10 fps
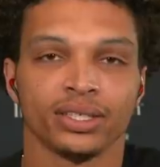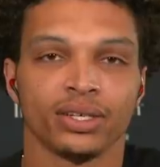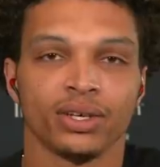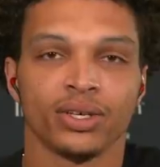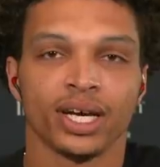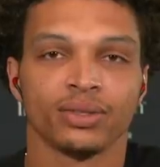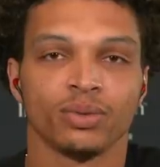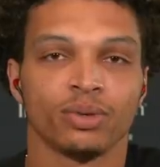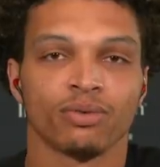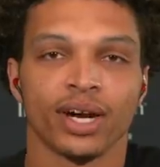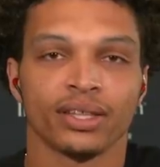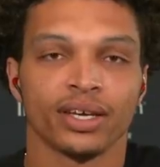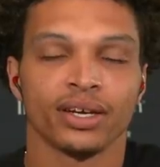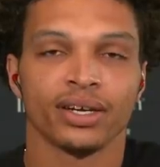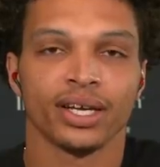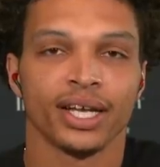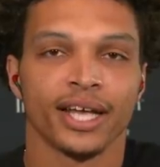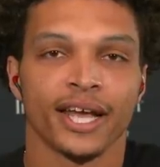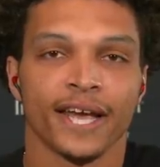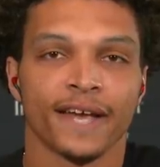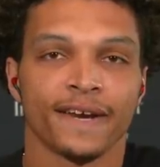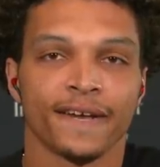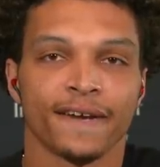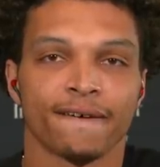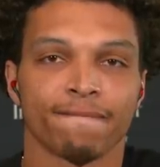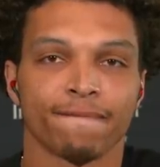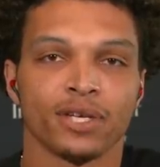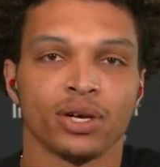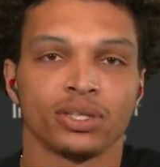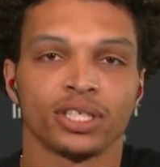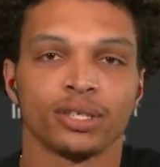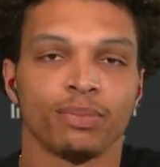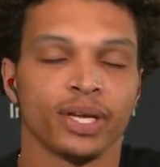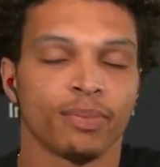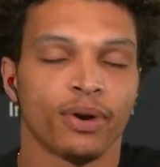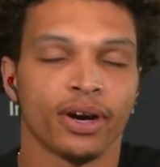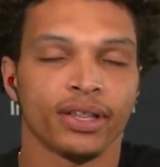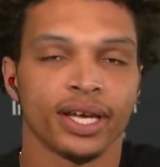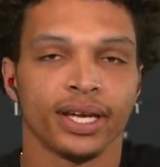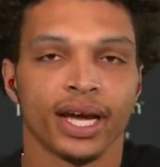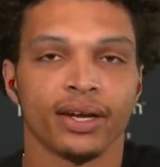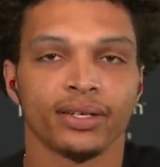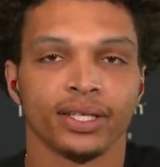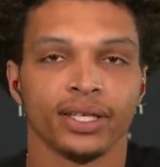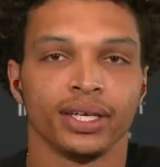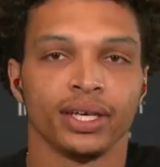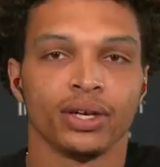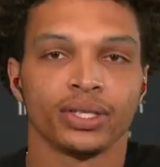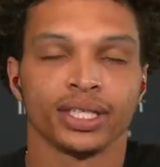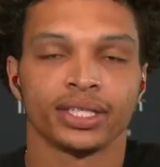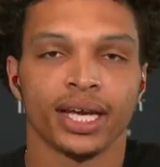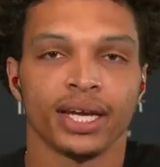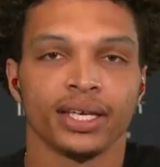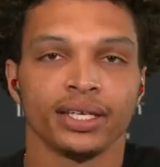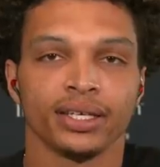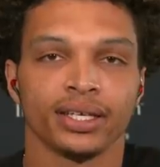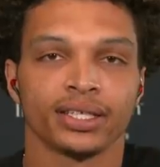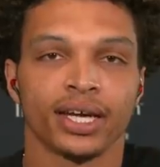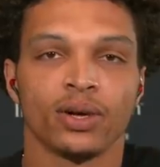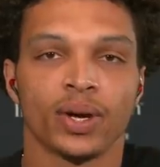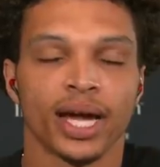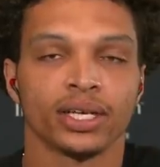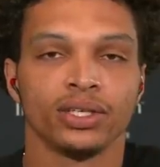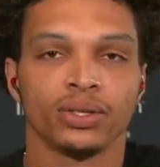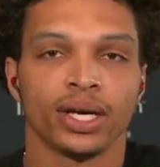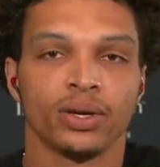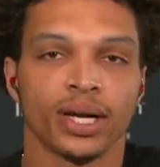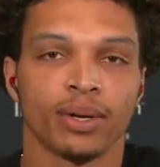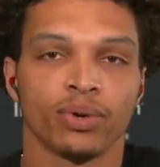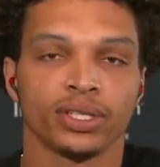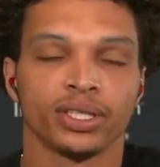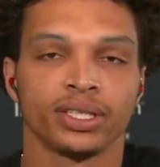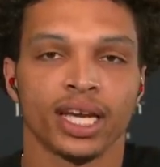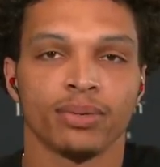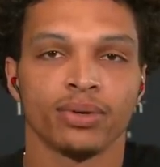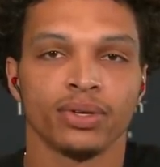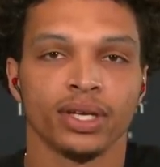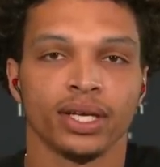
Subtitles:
You know, you guys, we were right there. And, you know, just to be a part of that now, you know, it's exciting because I know what I can do. I know what I bring to the table.